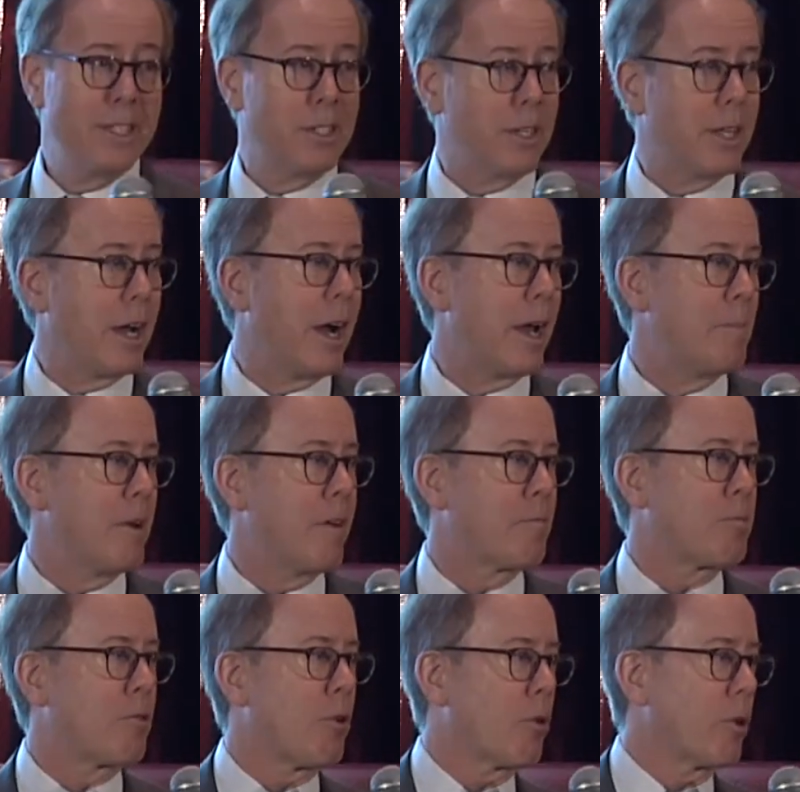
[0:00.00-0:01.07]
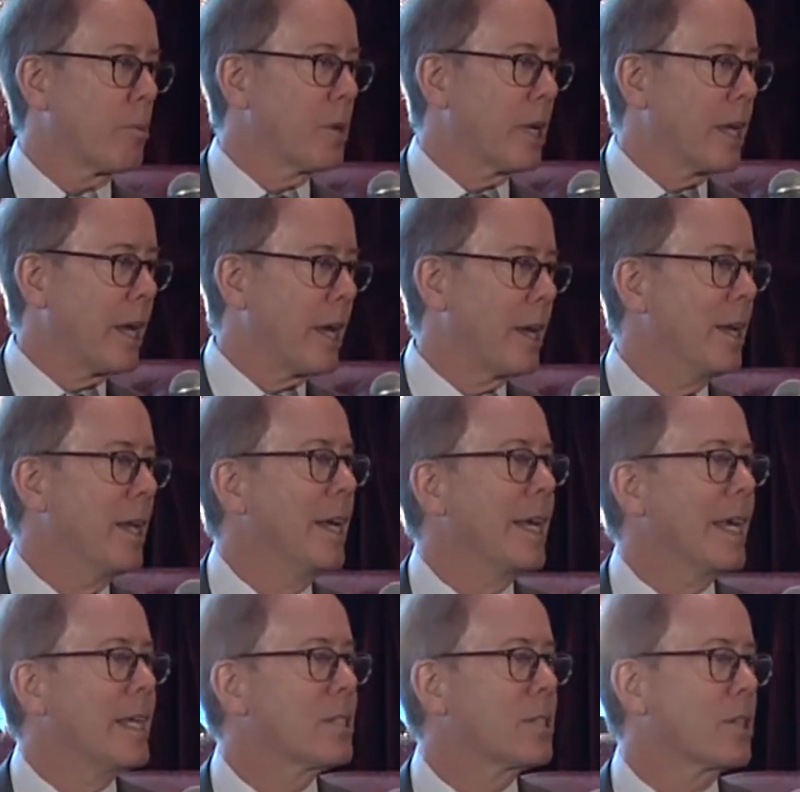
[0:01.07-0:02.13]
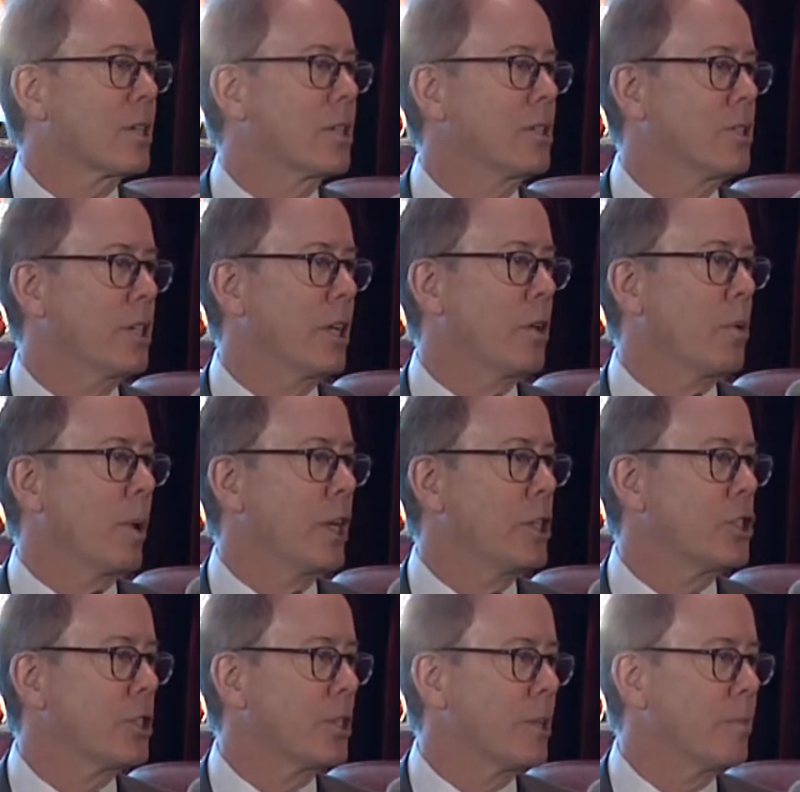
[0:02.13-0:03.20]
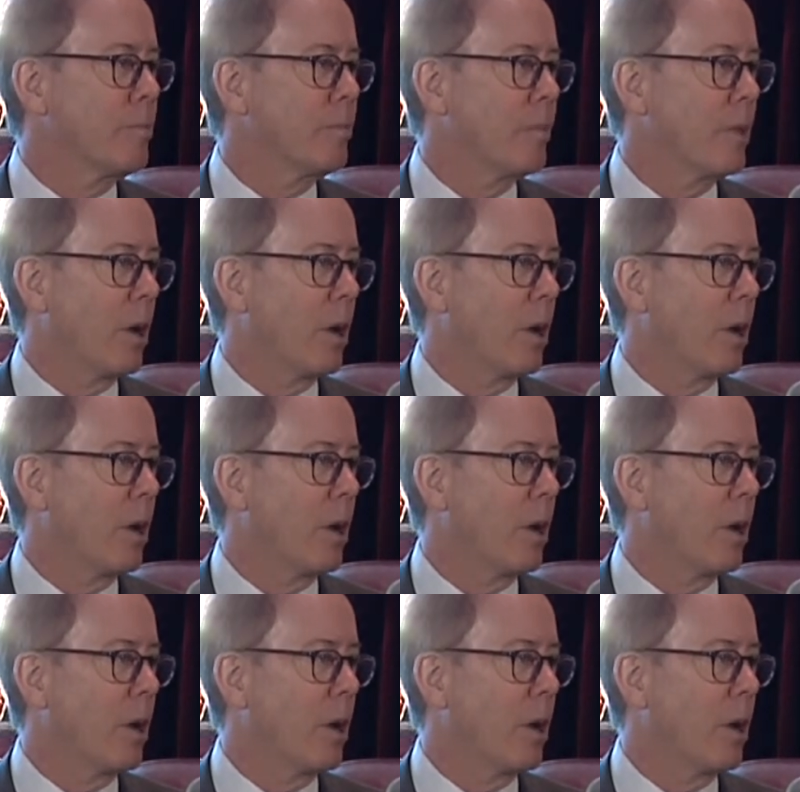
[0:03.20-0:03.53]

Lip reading: to the IMF program again, is the continuation